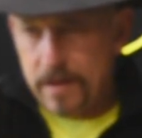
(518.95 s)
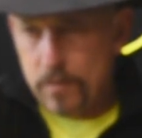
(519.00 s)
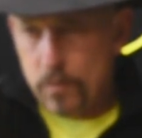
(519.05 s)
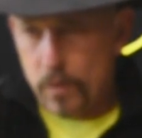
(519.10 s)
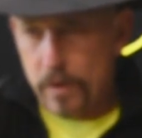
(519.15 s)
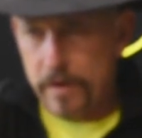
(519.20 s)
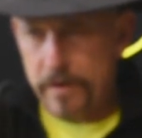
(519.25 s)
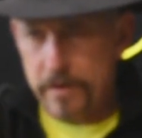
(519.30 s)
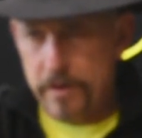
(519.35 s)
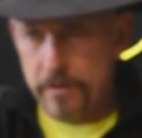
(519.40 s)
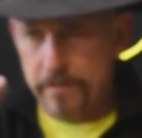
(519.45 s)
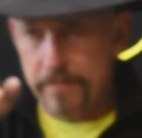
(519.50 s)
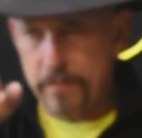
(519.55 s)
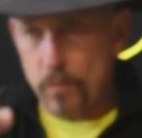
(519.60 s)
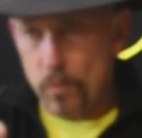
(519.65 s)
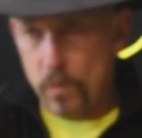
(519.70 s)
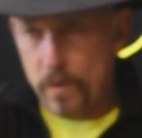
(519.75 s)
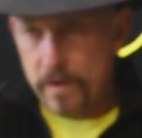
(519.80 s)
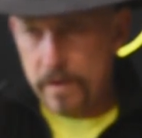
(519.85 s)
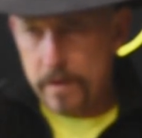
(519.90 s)
where
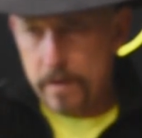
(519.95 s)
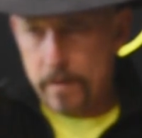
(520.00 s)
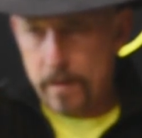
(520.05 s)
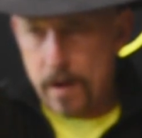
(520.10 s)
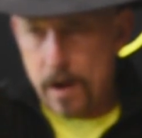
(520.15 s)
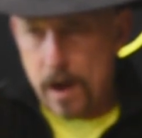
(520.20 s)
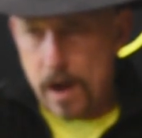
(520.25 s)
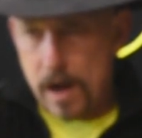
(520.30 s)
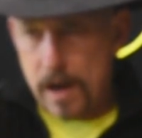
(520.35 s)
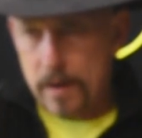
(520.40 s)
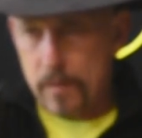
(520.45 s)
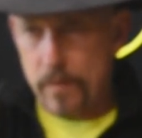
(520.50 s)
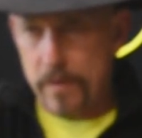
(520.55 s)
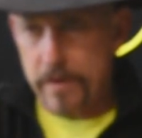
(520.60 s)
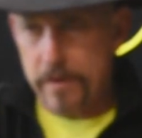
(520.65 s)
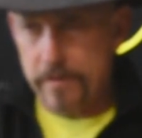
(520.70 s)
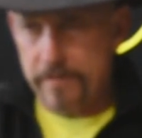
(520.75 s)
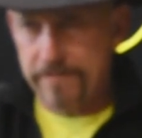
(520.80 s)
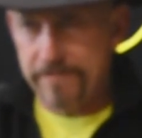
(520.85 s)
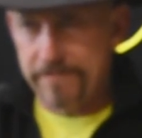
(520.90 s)
your eye, where
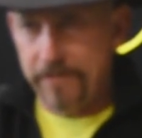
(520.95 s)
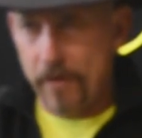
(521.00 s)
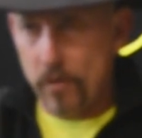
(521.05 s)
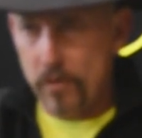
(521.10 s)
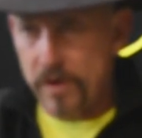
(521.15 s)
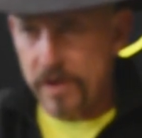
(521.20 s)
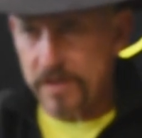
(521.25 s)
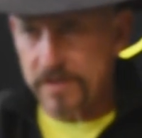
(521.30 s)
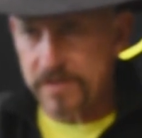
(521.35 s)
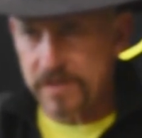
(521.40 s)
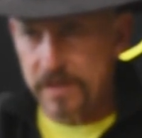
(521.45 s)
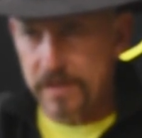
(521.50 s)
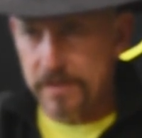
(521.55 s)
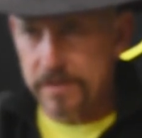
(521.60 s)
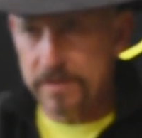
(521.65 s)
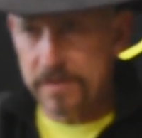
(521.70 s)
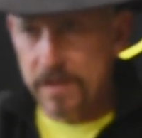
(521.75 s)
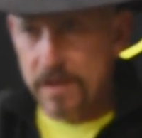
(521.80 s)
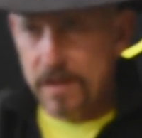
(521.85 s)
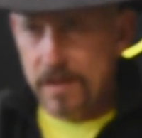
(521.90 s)
your focus
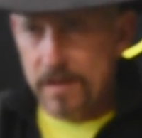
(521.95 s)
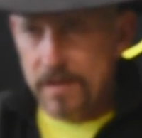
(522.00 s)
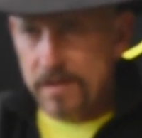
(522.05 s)
is.